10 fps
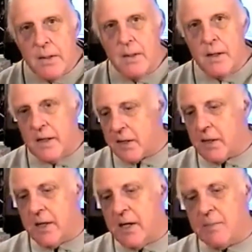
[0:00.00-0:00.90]
And it
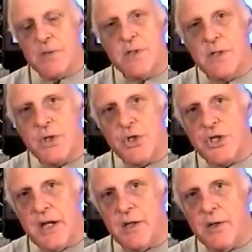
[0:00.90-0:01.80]
claims that
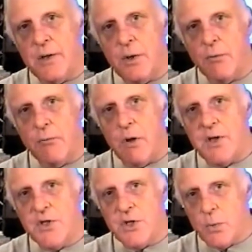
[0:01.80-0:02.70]
Satan
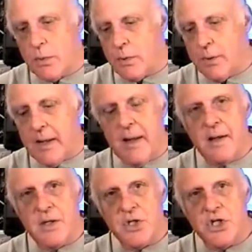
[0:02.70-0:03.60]
runs the world and
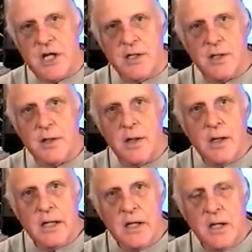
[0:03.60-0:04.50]
that Satan
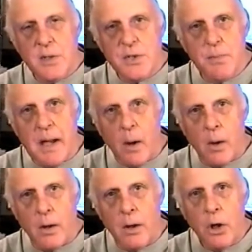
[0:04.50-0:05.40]
gives
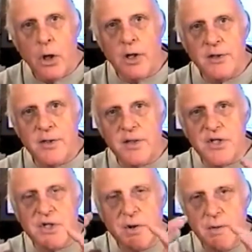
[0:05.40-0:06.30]
power unto this